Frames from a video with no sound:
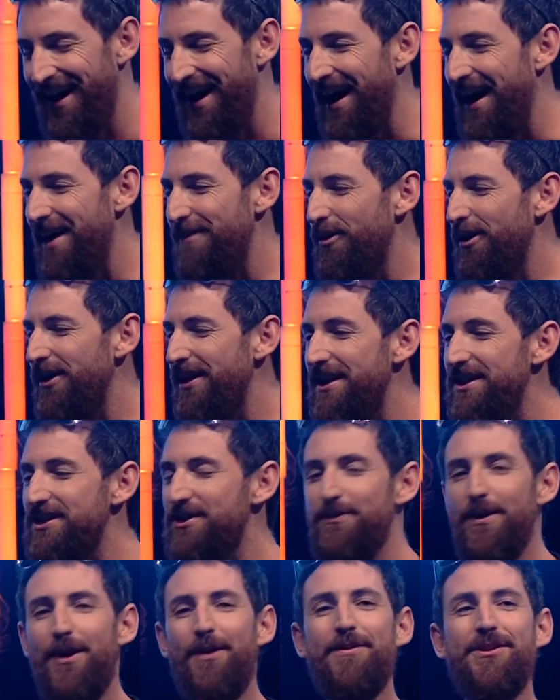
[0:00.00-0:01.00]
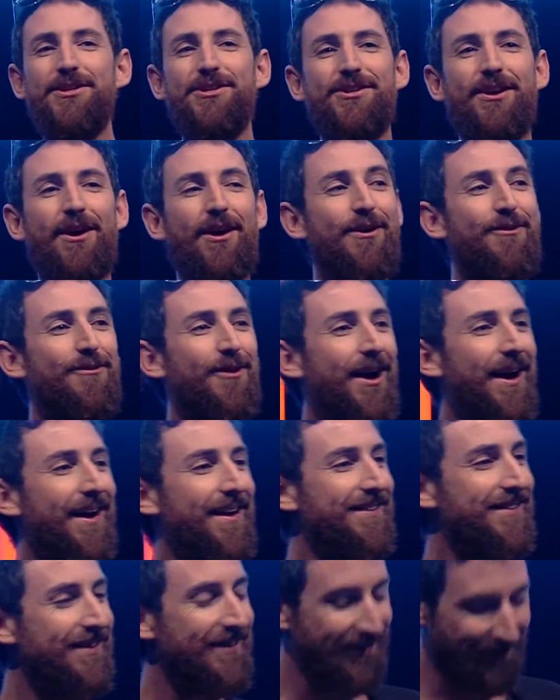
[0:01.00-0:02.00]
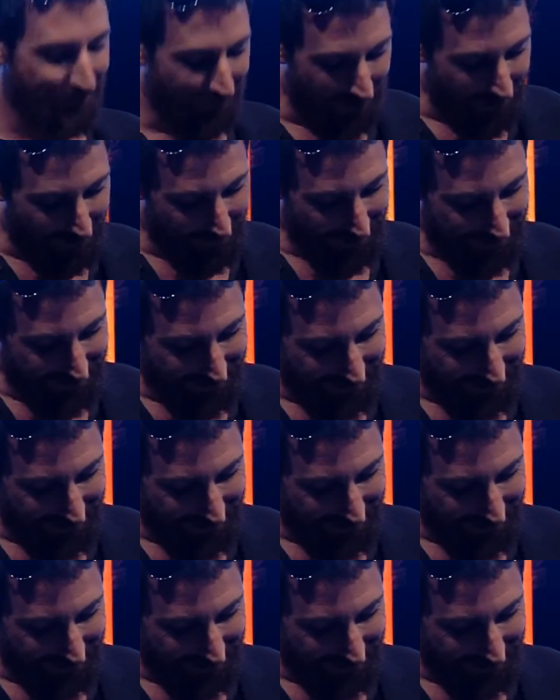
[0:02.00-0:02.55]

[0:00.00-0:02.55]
and what the experiment showed, right? His experiment